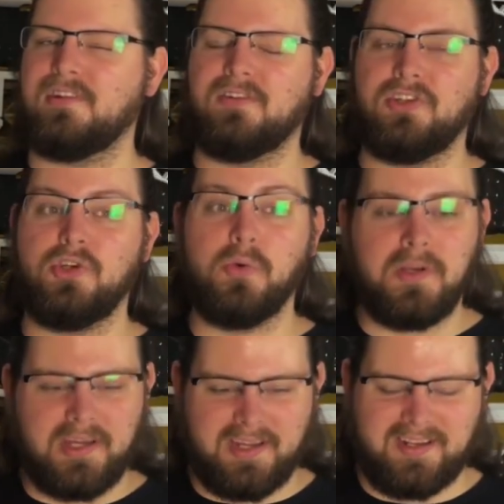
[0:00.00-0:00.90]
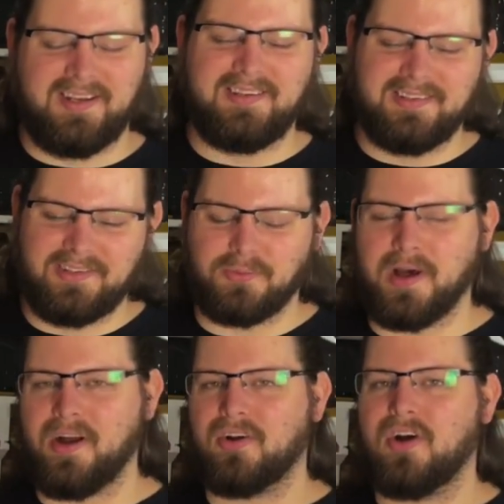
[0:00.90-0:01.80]
unique is
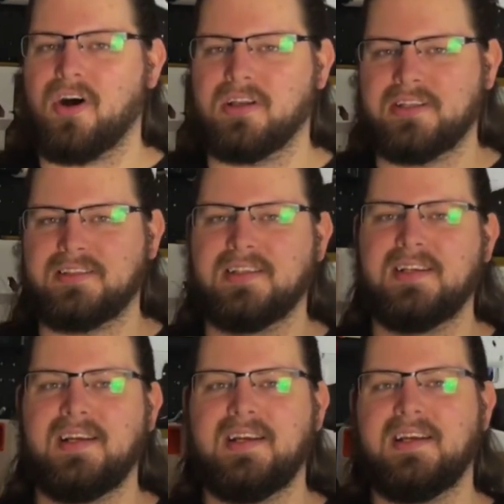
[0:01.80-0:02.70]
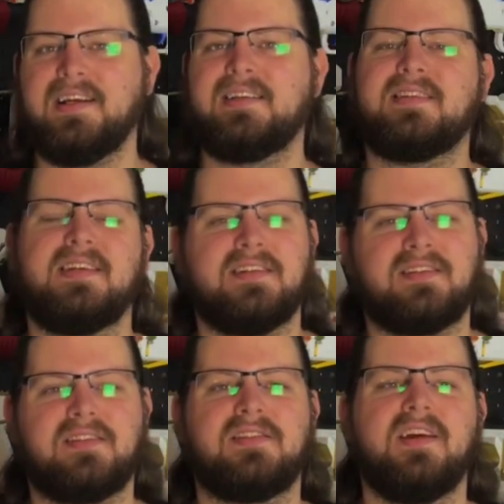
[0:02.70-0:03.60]
what I'll call it.
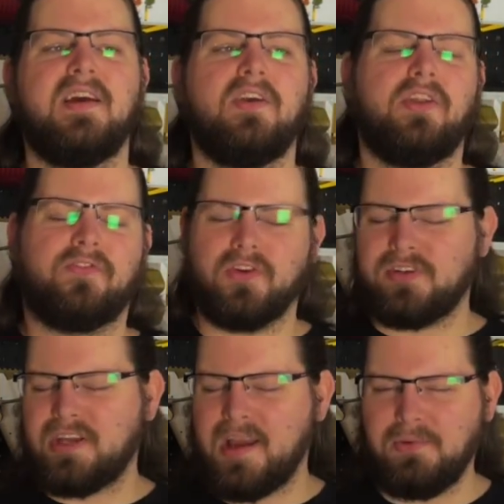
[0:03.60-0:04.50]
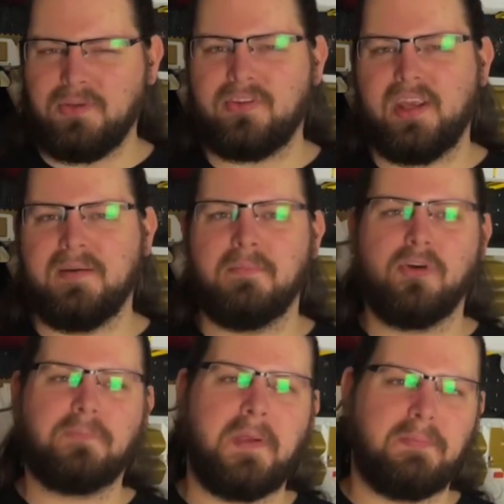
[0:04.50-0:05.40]
It's the first time using it,
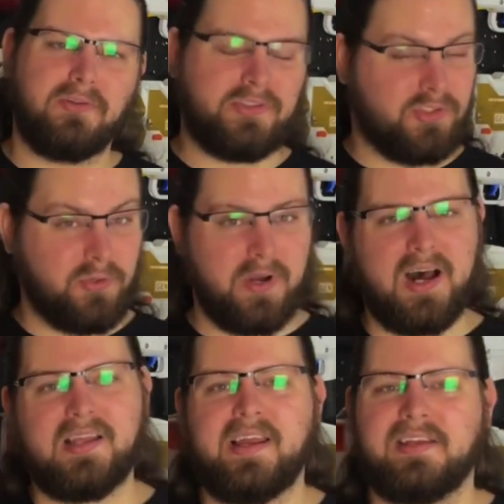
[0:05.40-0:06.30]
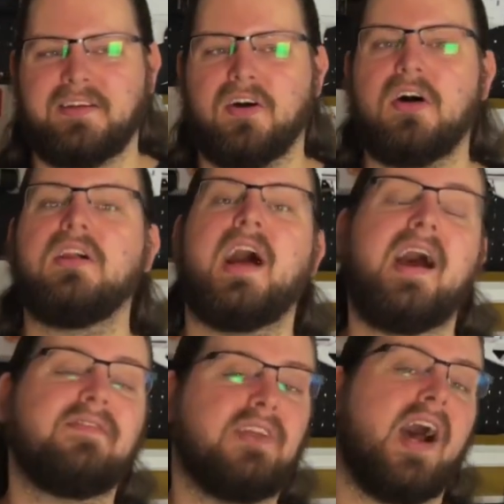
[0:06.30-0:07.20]
most people do not like it at all.
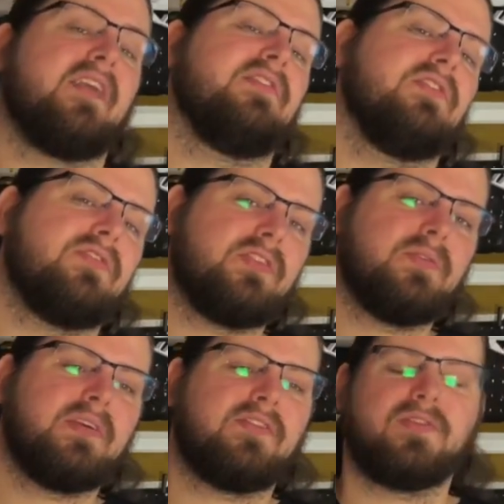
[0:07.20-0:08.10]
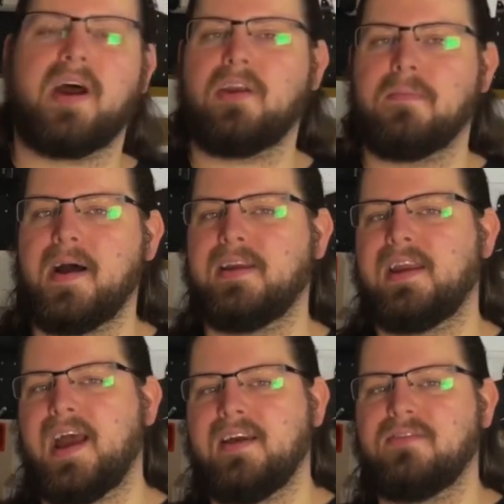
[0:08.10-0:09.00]
I've gotten used to it, so I don't mind it
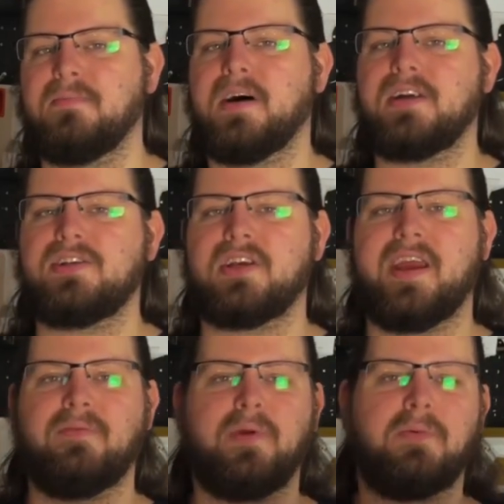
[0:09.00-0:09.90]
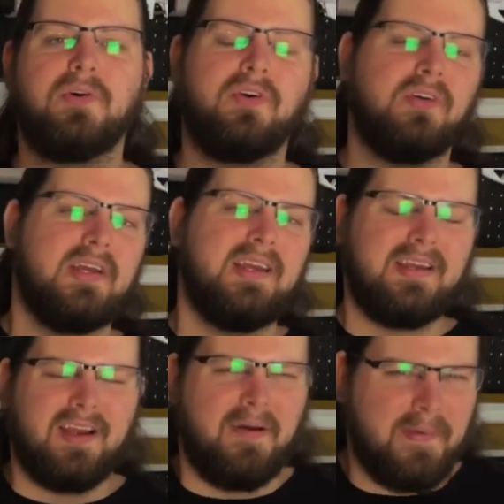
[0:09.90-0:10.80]
as much, and we will
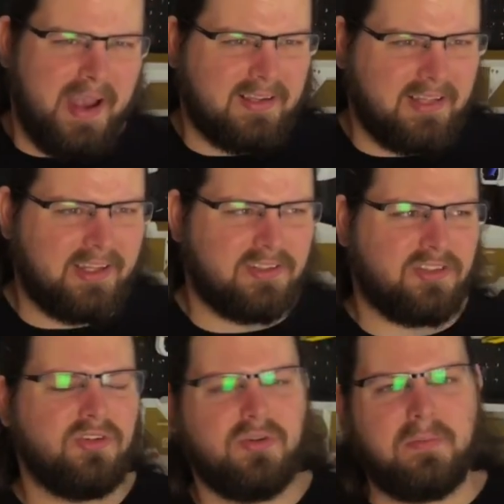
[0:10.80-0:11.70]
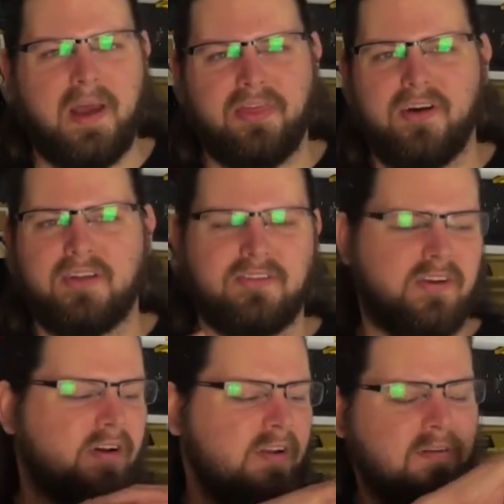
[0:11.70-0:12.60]
come back later to my thoughts
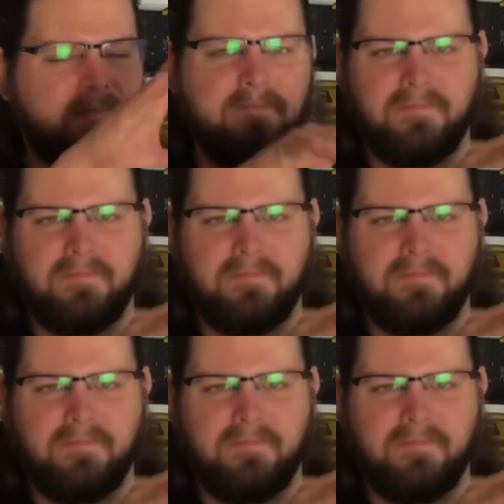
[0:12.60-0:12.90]
on